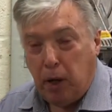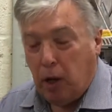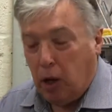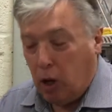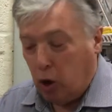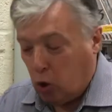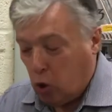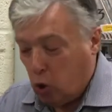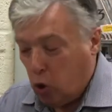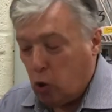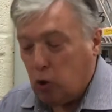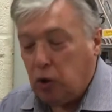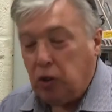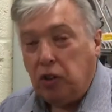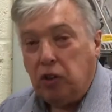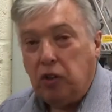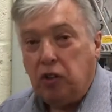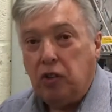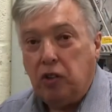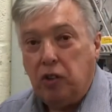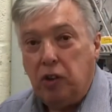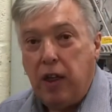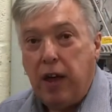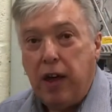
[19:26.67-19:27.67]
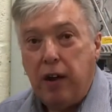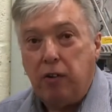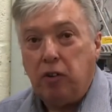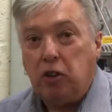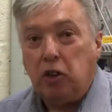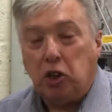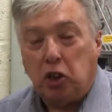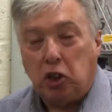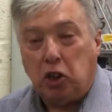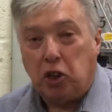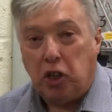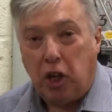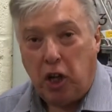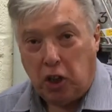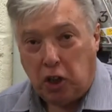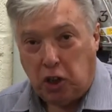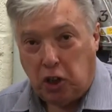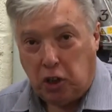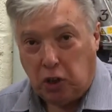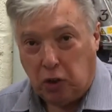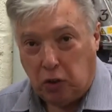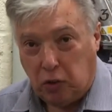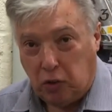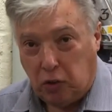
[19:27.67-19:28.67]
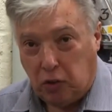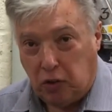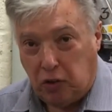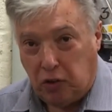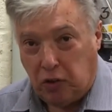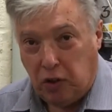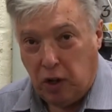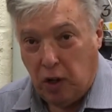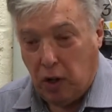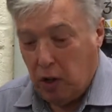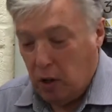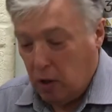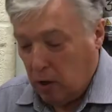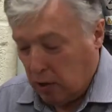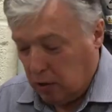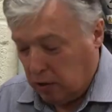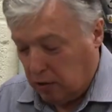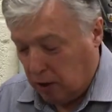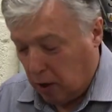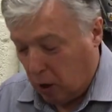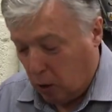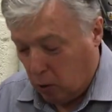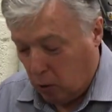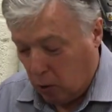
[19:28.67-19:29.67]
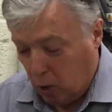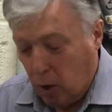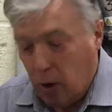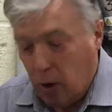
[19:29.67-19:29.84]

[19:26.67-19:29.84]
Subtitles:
according to their instructions. So